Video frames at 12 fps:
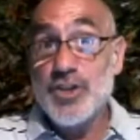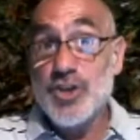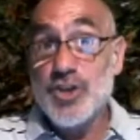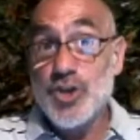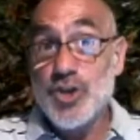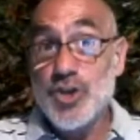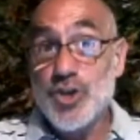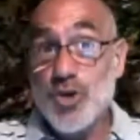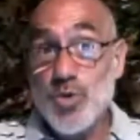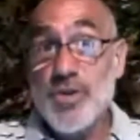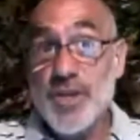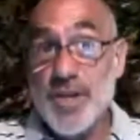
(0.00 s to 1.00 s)
to
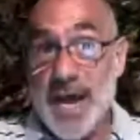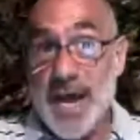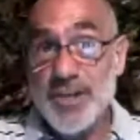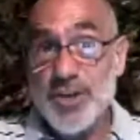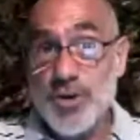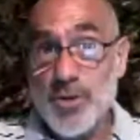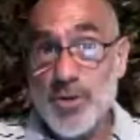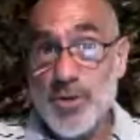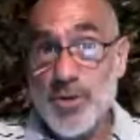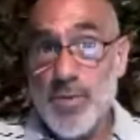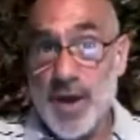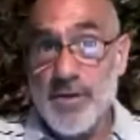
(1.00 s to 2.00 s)
the national
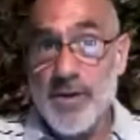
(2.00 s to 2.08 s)
brand.